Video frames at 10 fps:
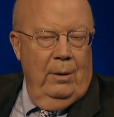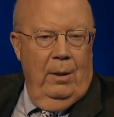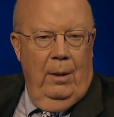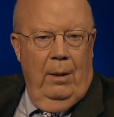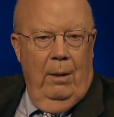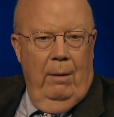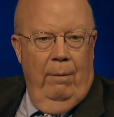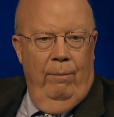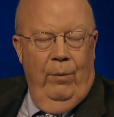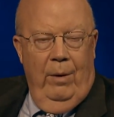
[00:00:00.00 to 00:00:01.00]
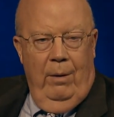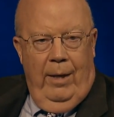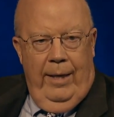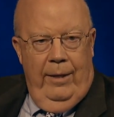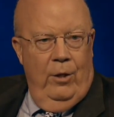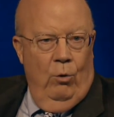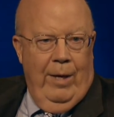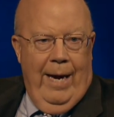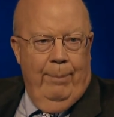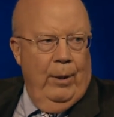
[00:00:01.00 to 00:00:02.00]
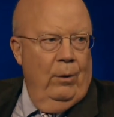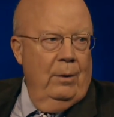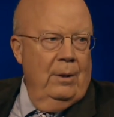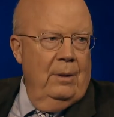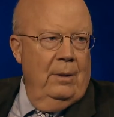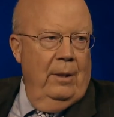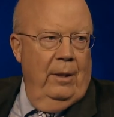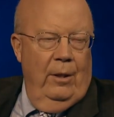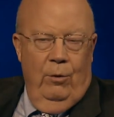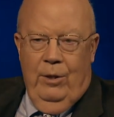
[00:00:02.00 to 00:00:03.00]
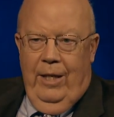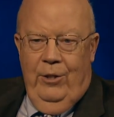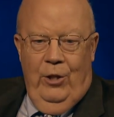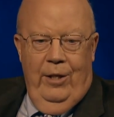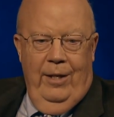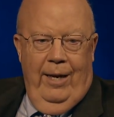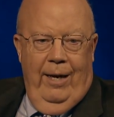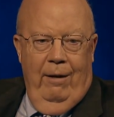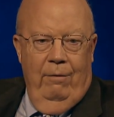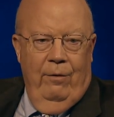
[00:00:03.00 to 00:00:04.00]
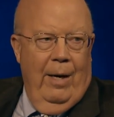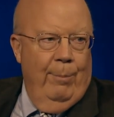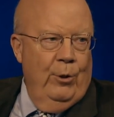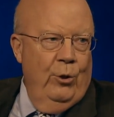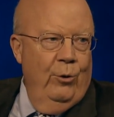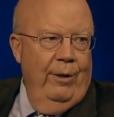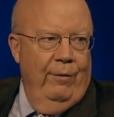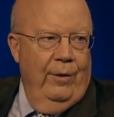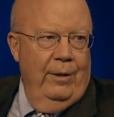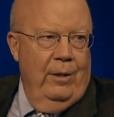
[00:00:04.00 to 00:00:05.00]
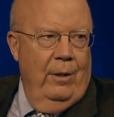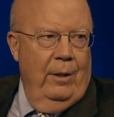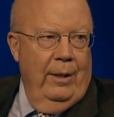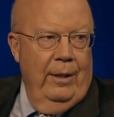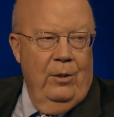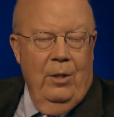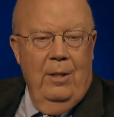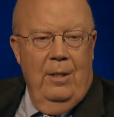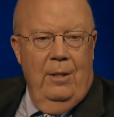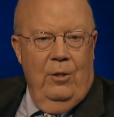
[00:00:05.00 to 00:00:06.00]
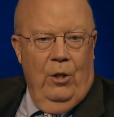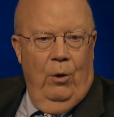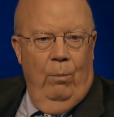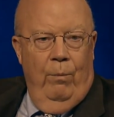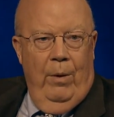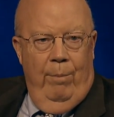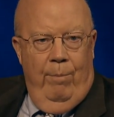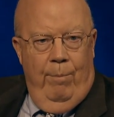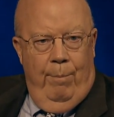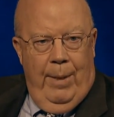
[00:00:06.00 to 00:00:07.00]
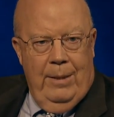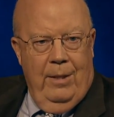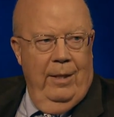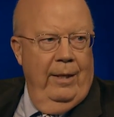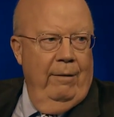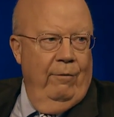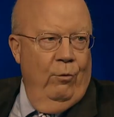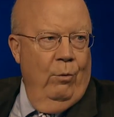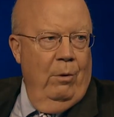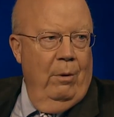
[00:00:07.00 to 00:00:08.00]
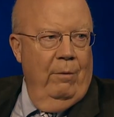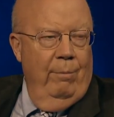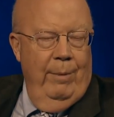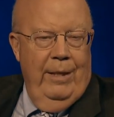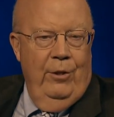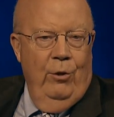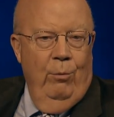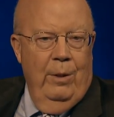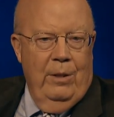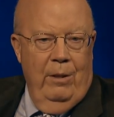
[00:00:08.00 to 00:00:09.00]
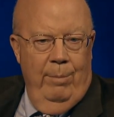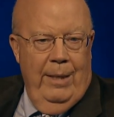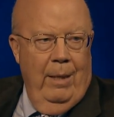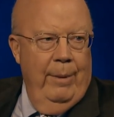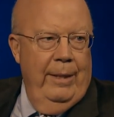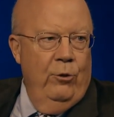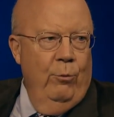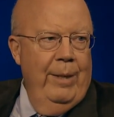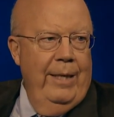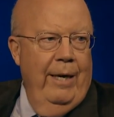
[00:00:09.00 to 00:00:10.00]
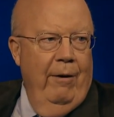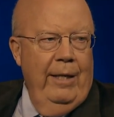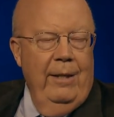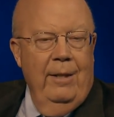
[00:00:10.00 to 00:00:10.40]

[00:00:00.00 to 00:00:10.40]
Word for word: Uh, I had no capital. In those days, you didn't have opportunity funds and things. So the best thing for me to do was to become an intermediary.